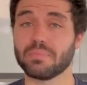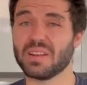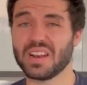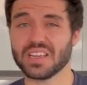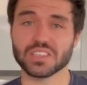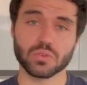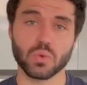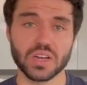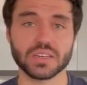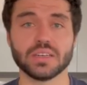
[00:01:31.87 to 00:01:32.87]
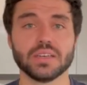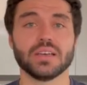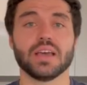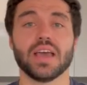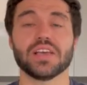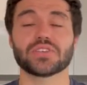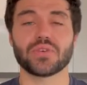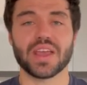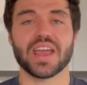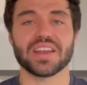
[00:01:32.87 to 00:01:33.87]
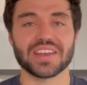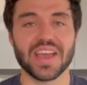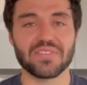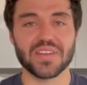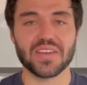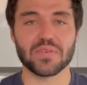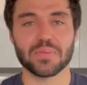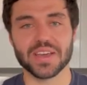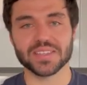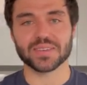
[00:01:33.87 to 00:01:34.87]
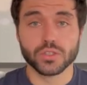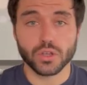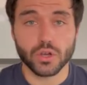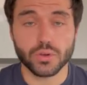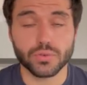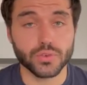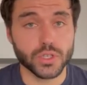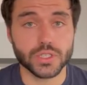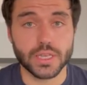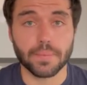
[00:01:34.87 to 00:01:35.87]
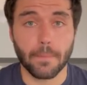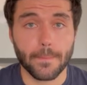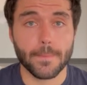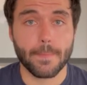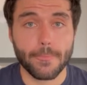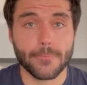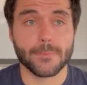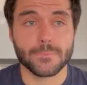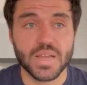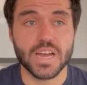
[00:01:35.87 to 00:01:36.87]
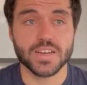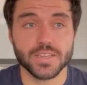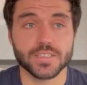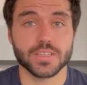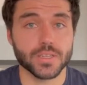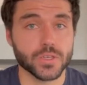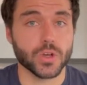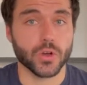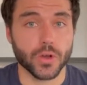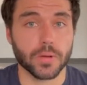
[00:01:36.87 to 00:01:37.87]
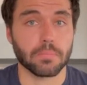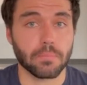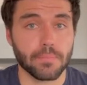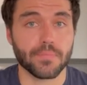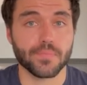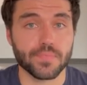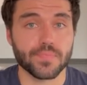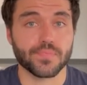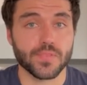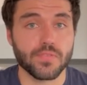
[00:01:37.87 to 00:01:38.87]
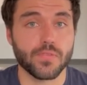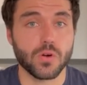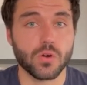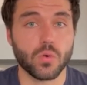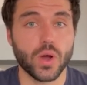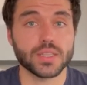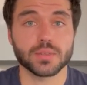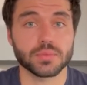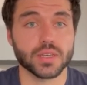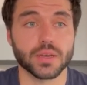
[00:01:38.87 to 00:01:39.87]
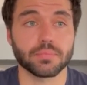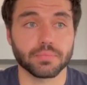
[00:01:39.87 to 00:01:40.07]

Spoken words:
Lesson one is creating a flavor base. So firstly, onions need to cook for quite some time